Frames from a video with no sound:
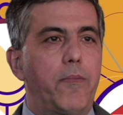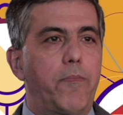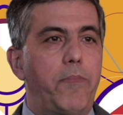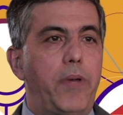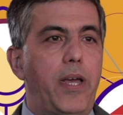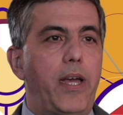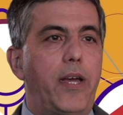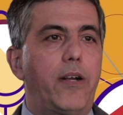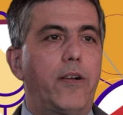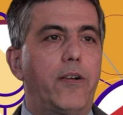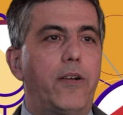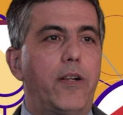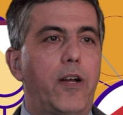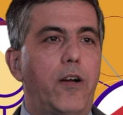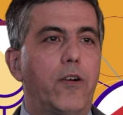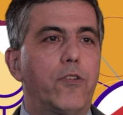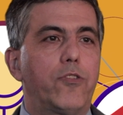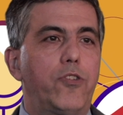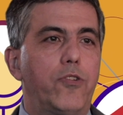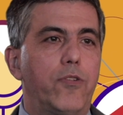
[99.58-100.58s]
better
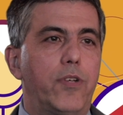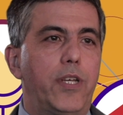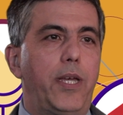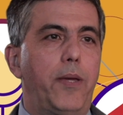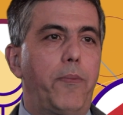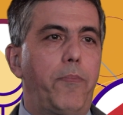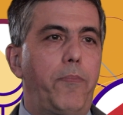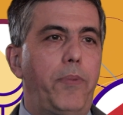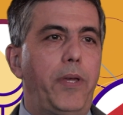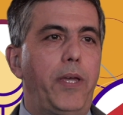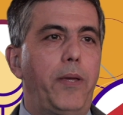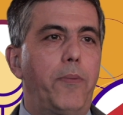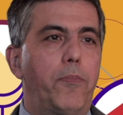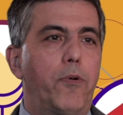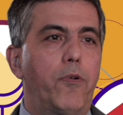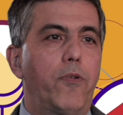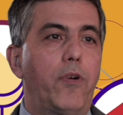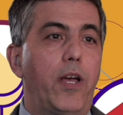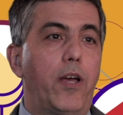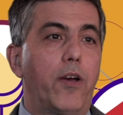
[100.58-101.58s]
how to keep
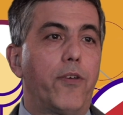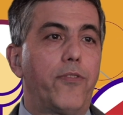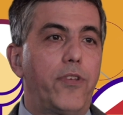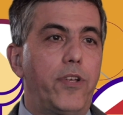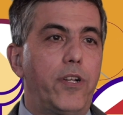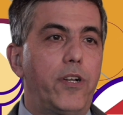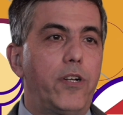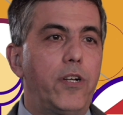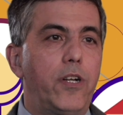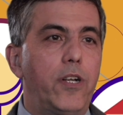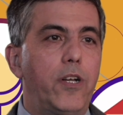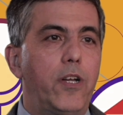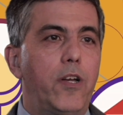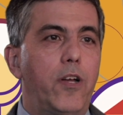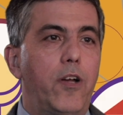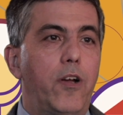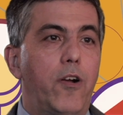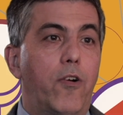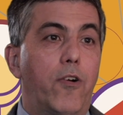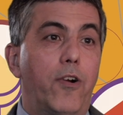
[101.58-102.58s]
people healthier,
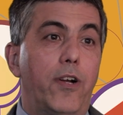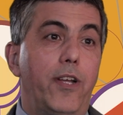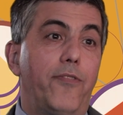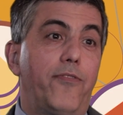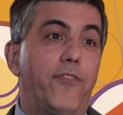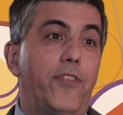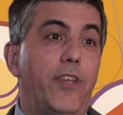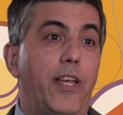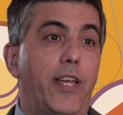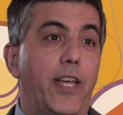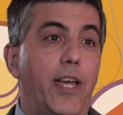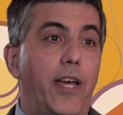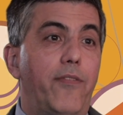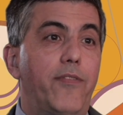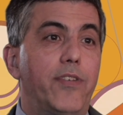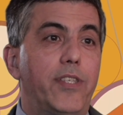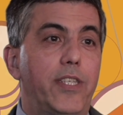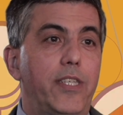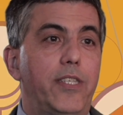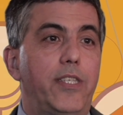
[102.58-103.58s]
or if they
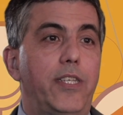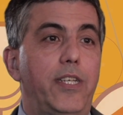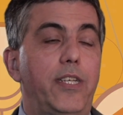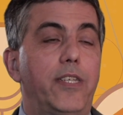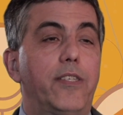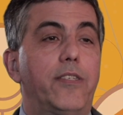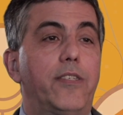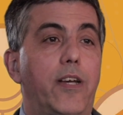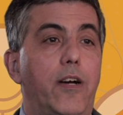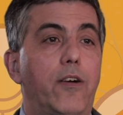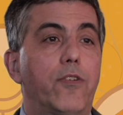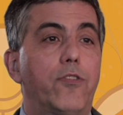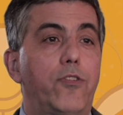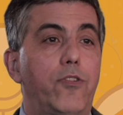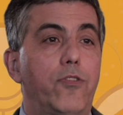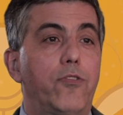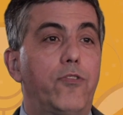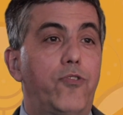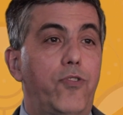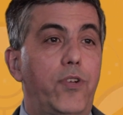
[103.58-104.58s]
have a disease, how
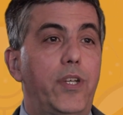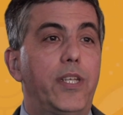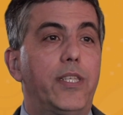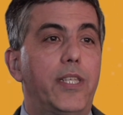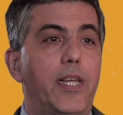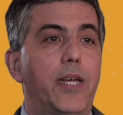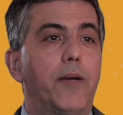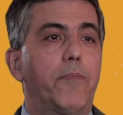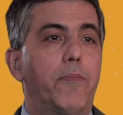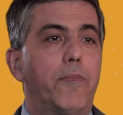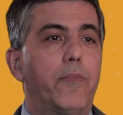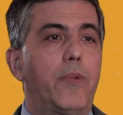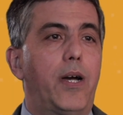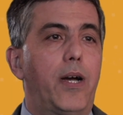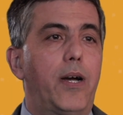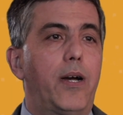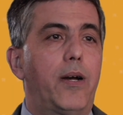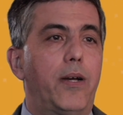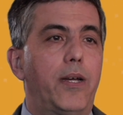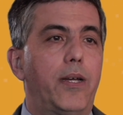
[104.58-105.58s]
to treat them
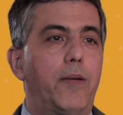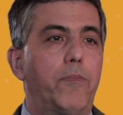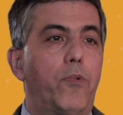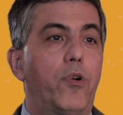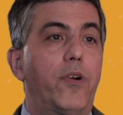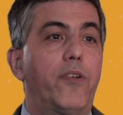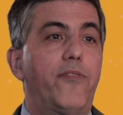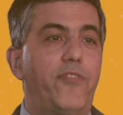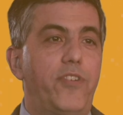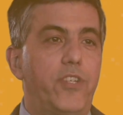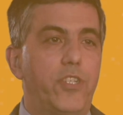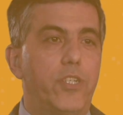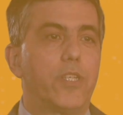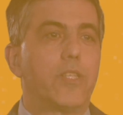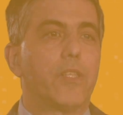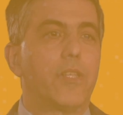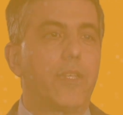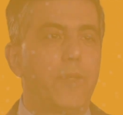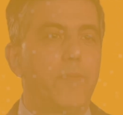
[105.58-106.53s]
uh, more efficiently.